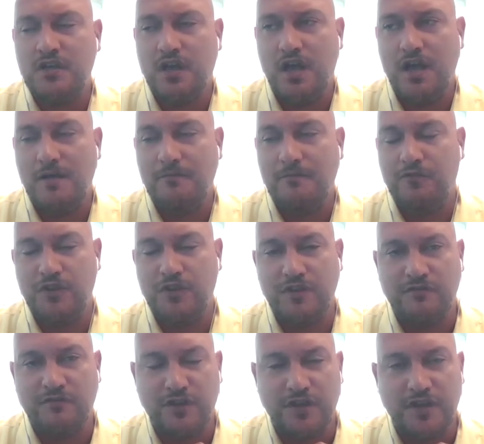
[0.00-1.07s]
for
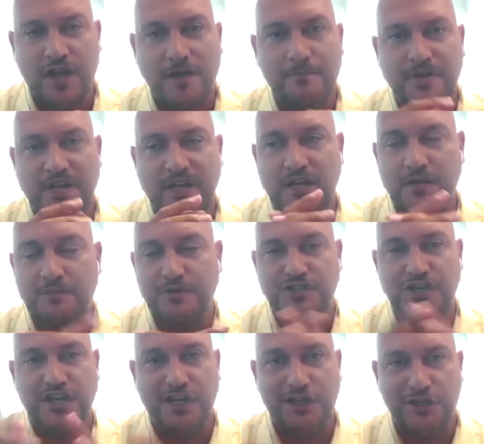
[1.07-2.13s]
the company, and in
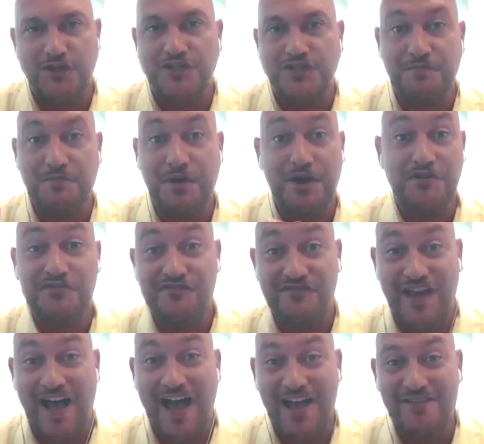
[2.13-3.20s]
particular, it's imperative
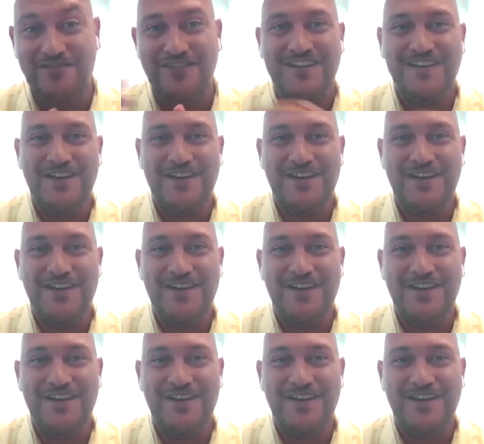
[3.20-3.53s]
5,